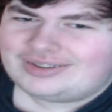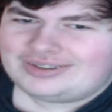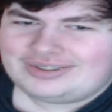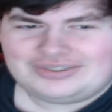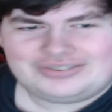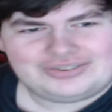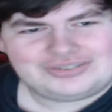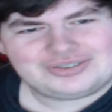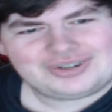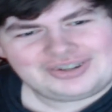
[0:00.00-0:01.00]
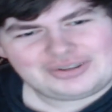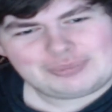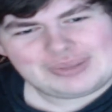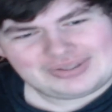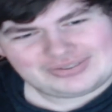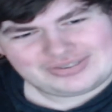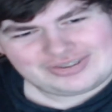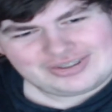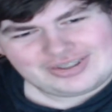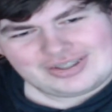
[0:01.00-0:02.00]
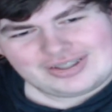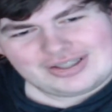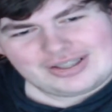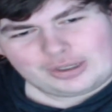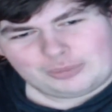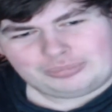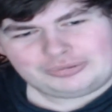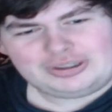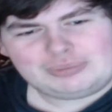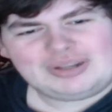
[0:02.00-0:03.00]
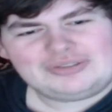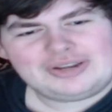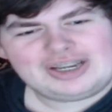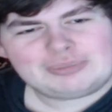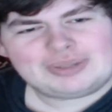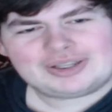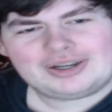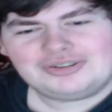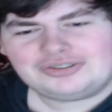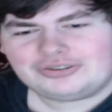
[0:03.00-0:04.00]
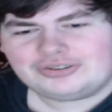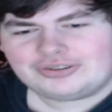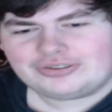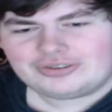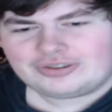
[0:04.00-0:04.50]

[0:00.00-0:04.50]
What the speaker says: He's still trying his best, completely maintaining my consciousness.